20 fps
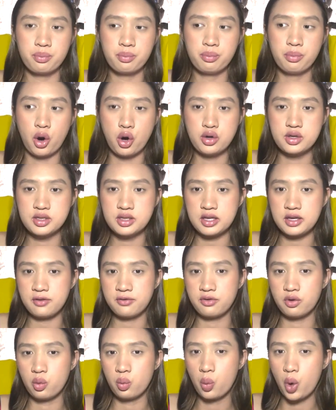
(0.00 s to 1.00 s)
Mostly
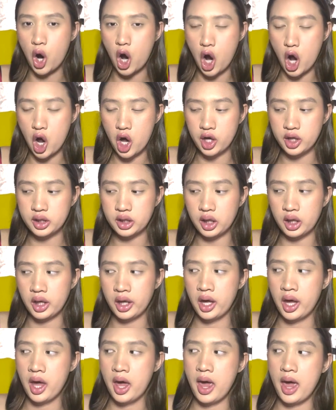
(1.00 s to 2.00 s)
for work,
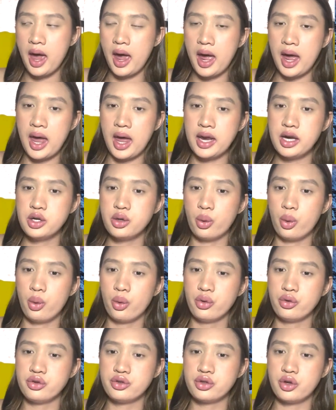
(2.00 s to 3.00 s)
and
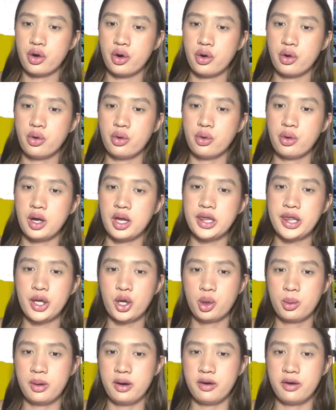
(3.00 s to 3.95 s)
also a little